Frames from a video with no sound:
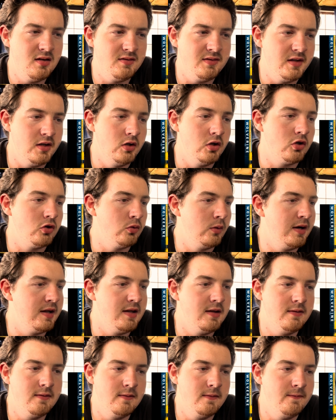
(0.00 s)
They look great.
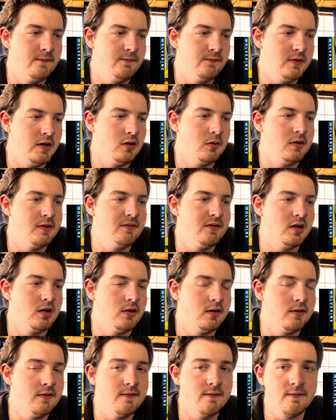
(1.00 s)
Very,
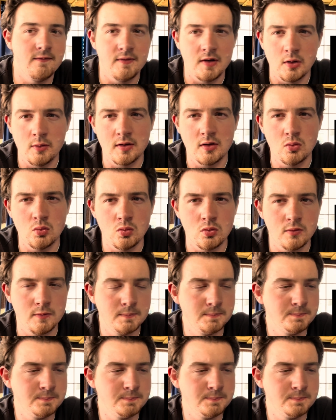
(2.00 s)
very, very cool.